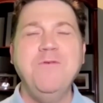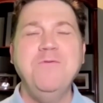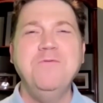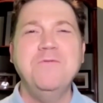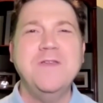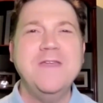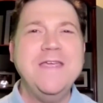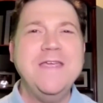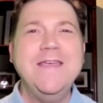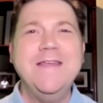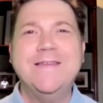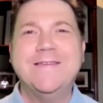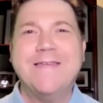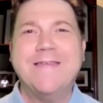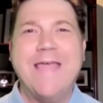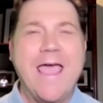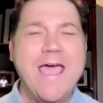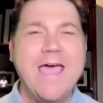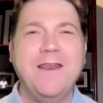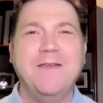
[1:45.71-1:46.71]
We don't
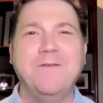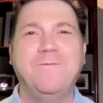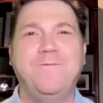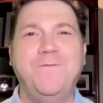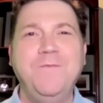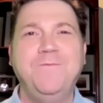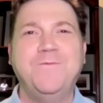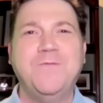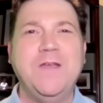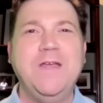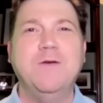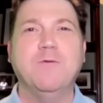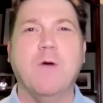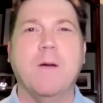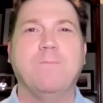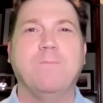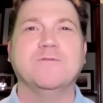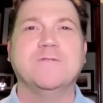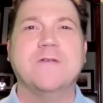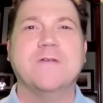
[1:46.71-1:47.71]
need 10 and 15
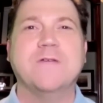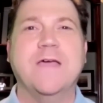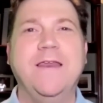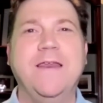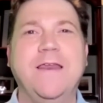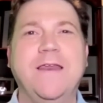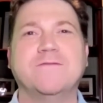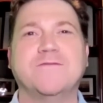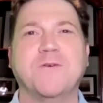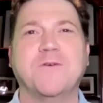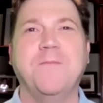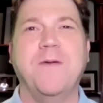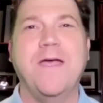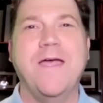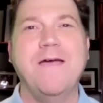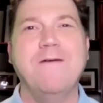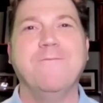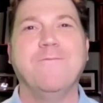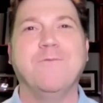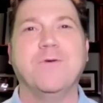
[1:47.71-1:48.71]
representatives
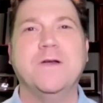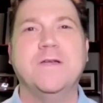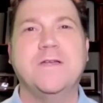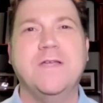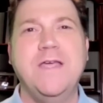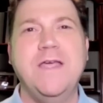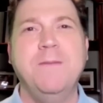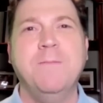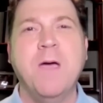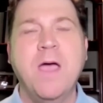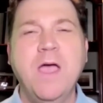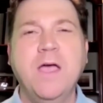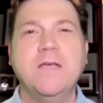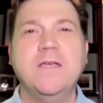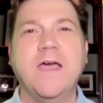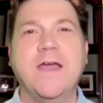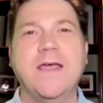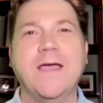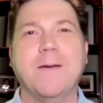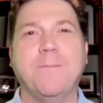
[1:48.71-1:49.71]
from every team
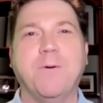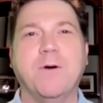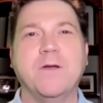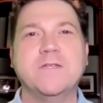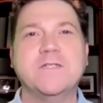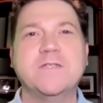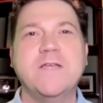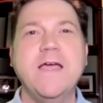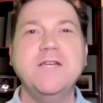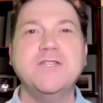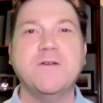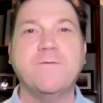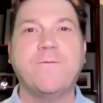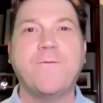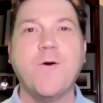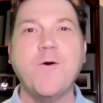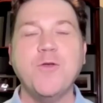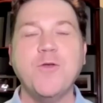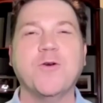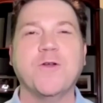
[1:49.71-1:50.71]
getting up on stage. And
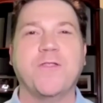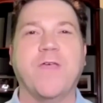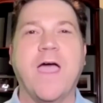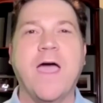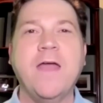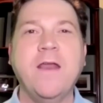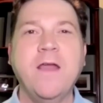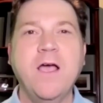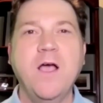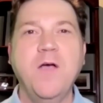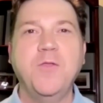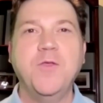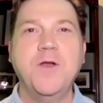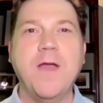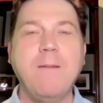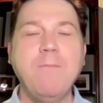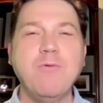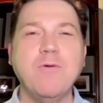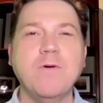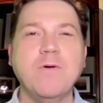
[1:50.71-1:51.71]
further to that, the
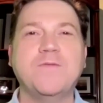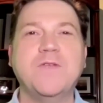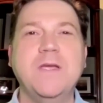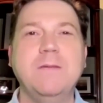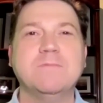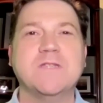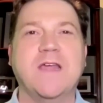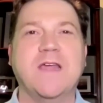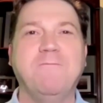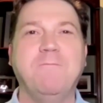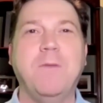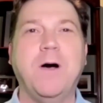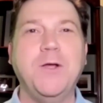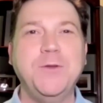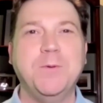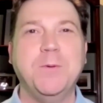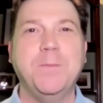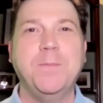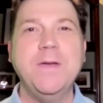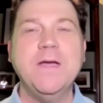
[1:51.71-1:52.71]
number of teams that have
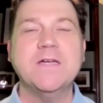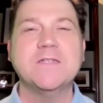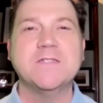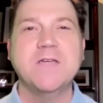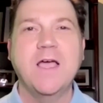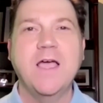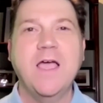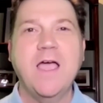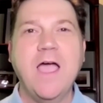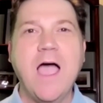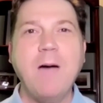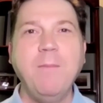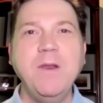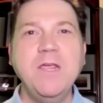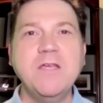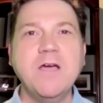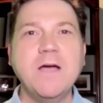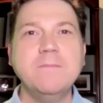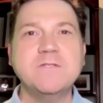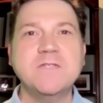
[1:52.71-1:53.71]
multiple picks, how
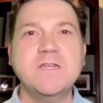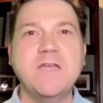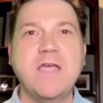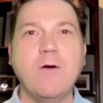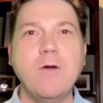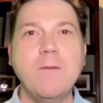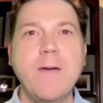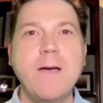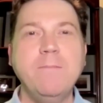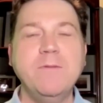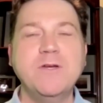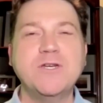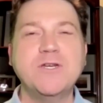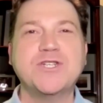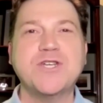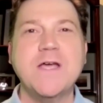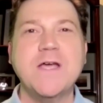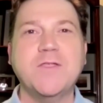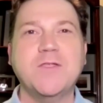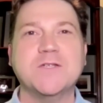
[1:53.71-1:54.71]
many times did Gary Bettman
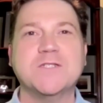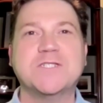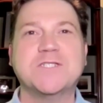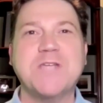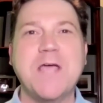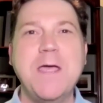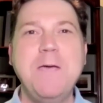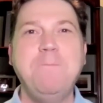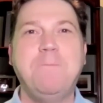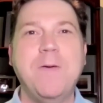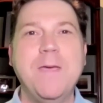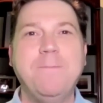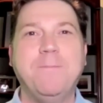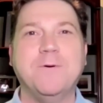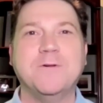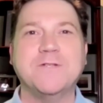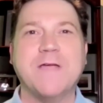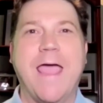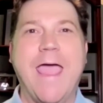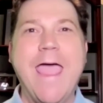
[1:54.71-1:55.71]
shake the same
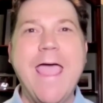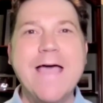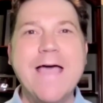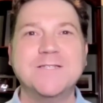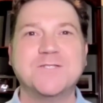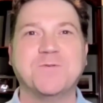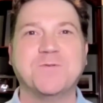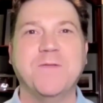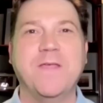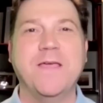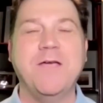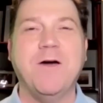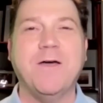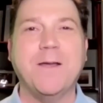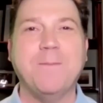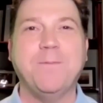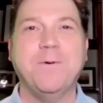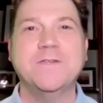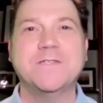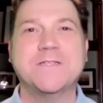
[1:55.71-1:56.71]
people's hands when they got
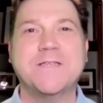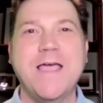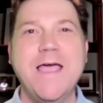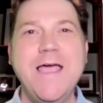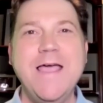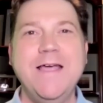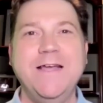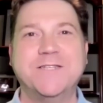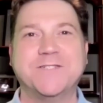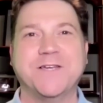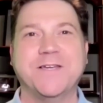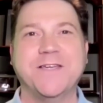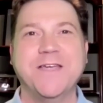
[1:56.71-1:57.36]
up on stage?